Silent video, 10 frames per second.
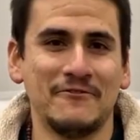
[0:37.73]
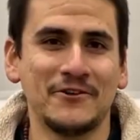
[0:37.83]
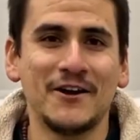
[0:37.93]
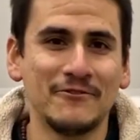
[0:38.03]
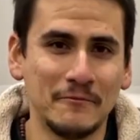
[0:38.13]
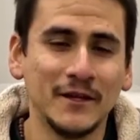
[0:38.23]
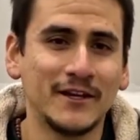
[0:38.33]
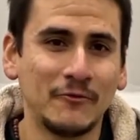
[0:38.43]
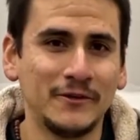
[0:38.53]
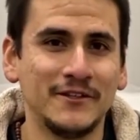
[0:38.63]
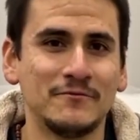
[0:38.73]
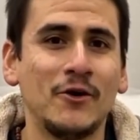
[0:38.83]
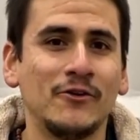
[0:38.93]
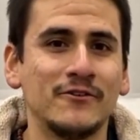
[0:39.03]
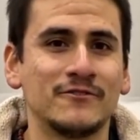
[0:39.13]
If you're not familiar with these
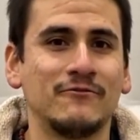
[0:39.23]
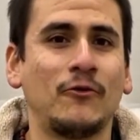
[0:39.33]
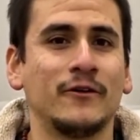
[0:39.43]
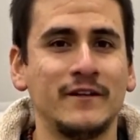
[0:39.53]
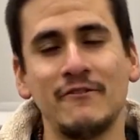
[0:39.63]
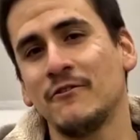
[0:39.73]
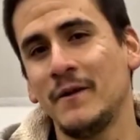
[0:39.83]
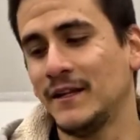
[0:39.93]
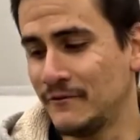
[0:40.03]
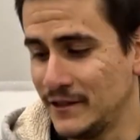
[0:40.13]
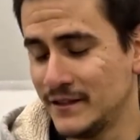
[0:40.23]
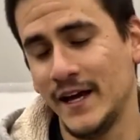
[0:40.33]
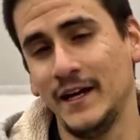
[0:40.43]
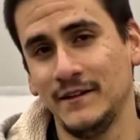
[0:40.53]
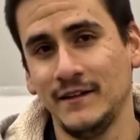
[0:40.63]
motors, Ford never made the
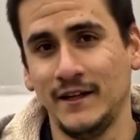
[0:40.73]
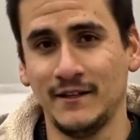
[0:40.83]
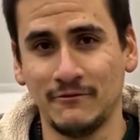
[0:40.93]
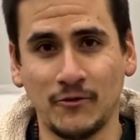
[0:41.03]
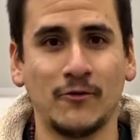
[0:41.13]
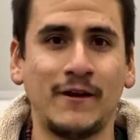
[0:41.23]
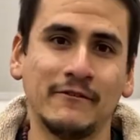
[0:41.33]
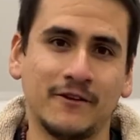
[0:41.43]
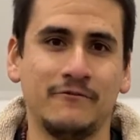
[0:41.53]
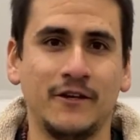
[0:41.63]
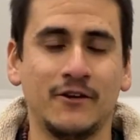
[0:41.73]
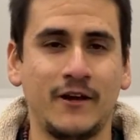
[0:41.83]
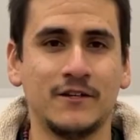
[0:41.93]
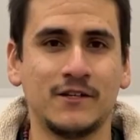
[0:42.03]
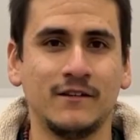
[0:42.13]
V10 in a 4-valve
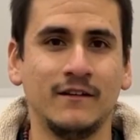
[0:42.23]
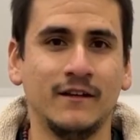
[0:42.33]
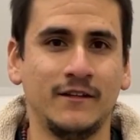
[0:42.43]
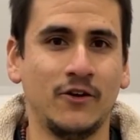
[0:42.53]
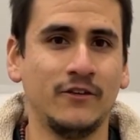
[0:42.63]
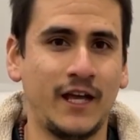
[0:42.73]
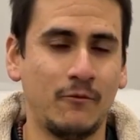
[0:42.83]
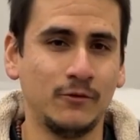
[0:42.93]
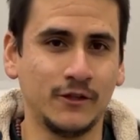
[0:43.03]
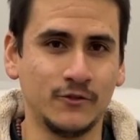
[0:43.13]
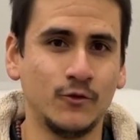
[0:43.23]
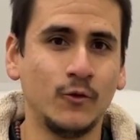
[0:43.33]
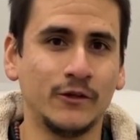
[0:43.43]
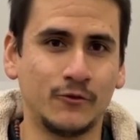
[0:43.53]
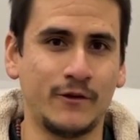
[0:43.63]
configuration. They only came with a
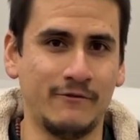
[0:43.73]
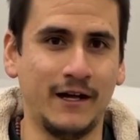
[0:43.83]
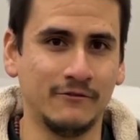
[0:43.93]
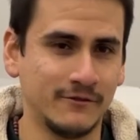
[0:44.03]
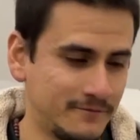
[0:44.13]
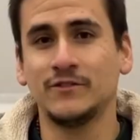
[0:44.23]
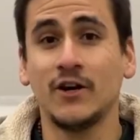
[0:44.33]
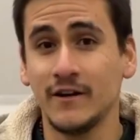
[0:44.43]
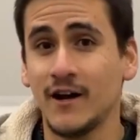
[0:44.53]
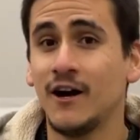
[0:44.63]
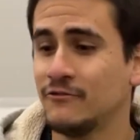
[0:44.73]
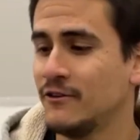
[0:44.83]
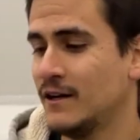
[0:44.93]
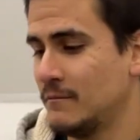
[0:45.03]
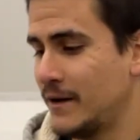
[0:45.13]
2 and 3 valve. We started off
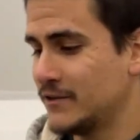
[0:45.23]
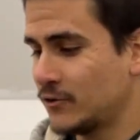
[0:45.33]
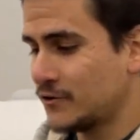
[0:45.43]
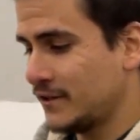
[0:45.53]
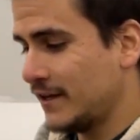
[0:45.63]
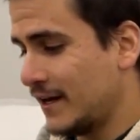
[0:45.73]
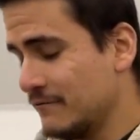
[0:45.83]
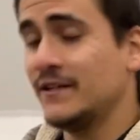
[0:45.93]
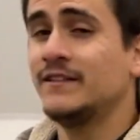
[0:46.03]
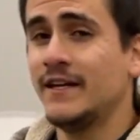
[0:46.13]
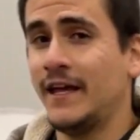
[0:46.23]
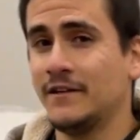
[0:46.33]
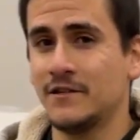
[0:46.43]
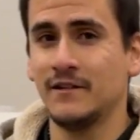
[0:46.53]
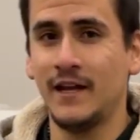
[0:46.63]
by sourcing a V10
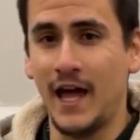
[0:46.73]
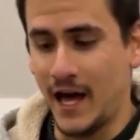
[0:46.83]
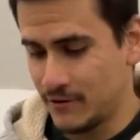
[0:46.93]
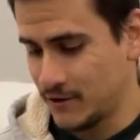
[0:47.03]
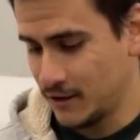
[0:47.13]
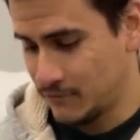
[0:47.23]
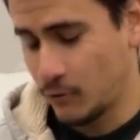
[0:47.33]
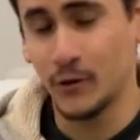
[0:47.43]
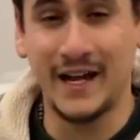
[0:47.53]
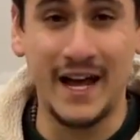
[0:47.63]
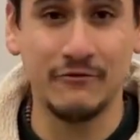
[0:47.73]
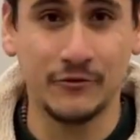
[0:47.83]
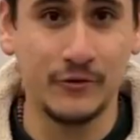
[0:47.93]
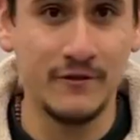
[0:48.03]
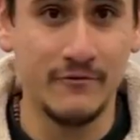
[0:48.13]
engine out of a Ford
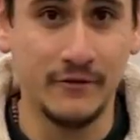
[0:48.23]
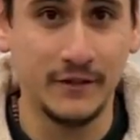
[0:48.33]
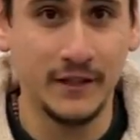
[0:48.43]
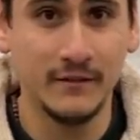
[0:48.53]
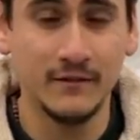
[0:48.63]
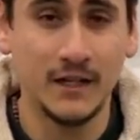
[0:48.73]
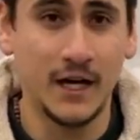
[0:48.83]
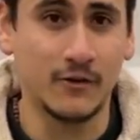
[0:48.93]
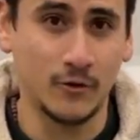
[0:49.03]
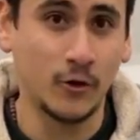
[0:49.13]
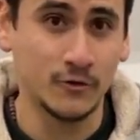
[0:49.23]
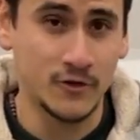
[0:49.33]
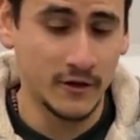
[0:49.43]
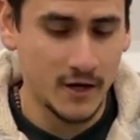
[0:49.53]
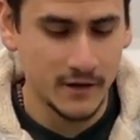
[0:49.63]
F350 at our local
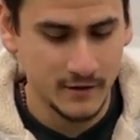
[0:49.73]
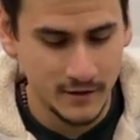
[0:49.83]
junkyard.